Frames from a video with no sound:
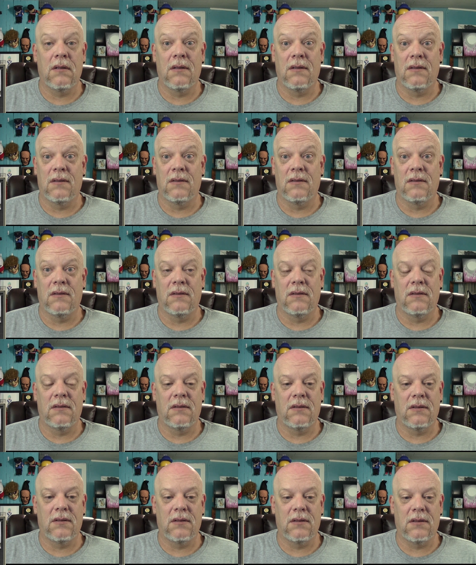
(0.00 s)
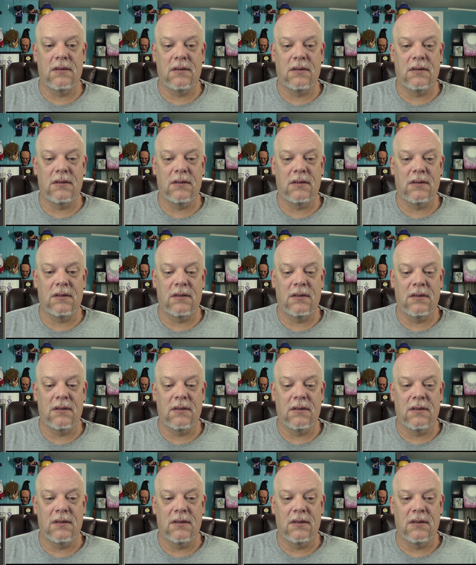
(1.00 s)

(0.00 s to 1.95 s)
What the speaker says: (silence)